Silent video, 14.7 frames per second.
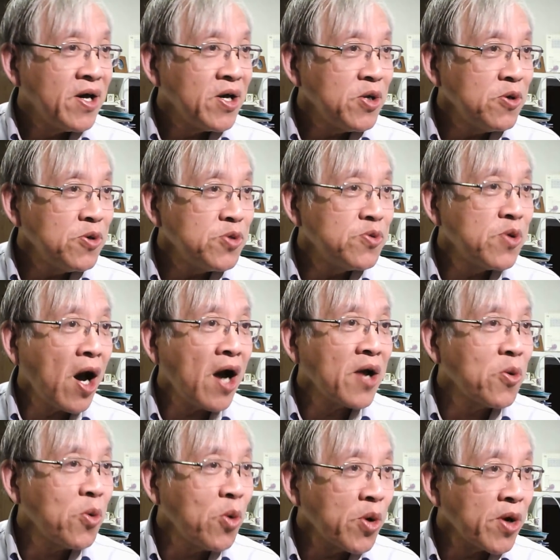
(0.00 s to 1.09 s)
You do not
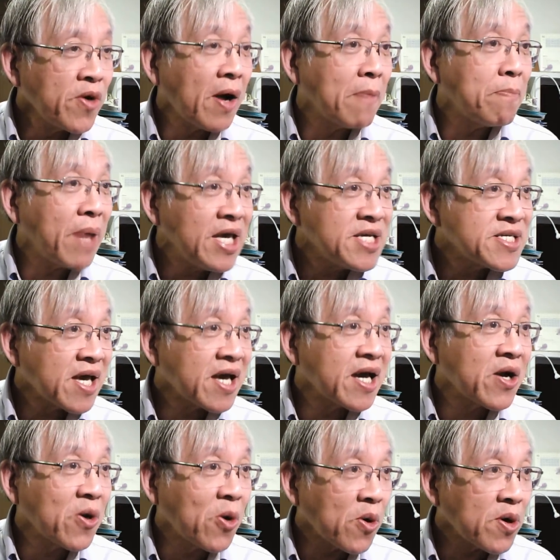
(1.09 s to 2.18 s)
order a basic
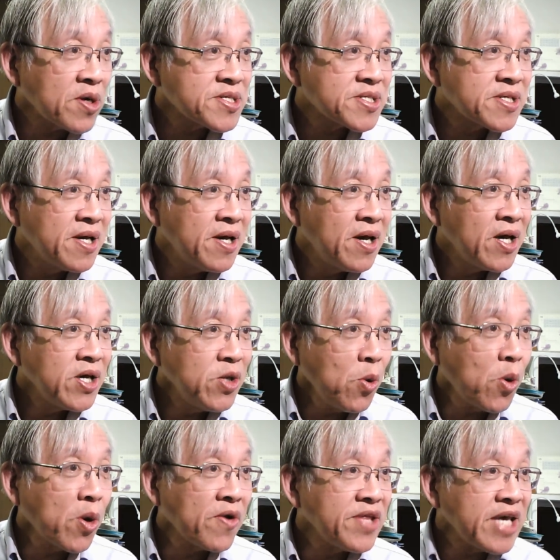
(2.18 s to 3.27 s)
course, you
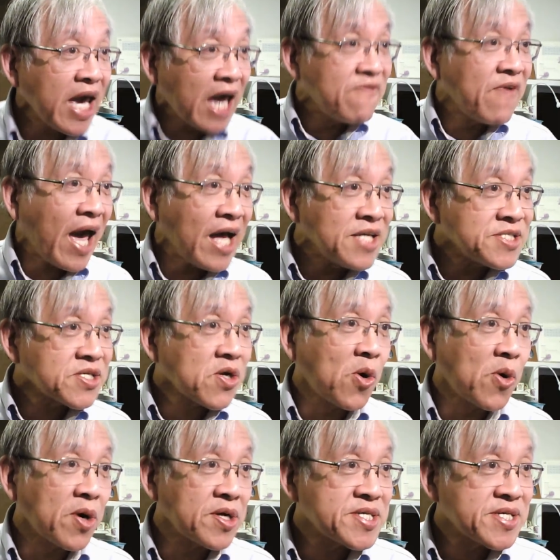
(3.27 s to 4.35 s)
order the advanced
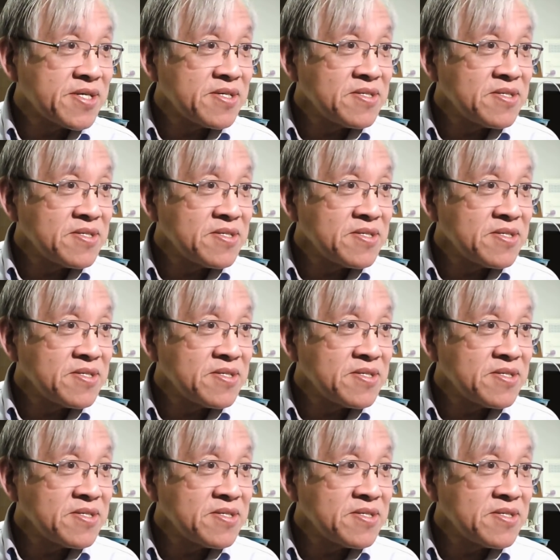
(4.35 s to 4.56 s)
course.